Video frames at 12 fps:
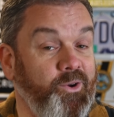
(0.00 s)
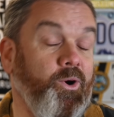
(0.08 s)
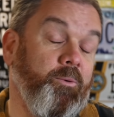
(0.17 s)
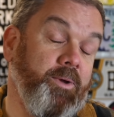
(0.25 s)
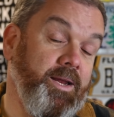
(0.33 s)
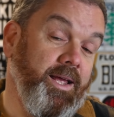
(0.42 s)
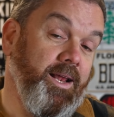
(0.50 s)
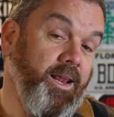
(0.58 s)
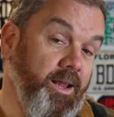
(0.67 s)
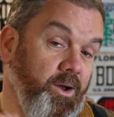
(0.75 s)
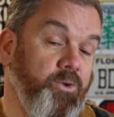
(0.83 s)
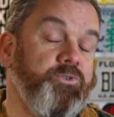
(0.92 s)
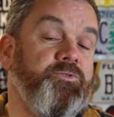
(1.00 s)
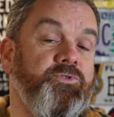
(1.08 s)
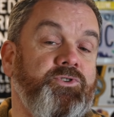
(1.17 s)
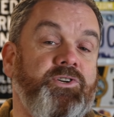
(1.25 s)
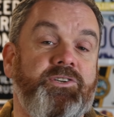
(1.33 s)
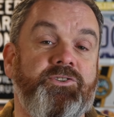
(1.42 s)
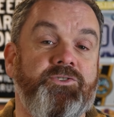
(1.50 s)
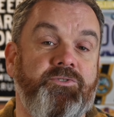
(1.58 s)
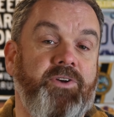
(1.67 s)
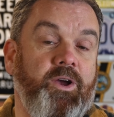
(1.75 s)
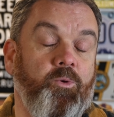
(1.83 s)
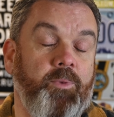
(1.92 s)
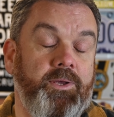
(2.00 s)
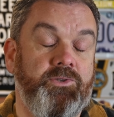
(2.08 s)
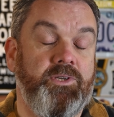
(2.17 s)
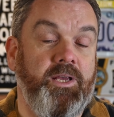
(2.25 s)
I'm going to get loads of suggestions of helmets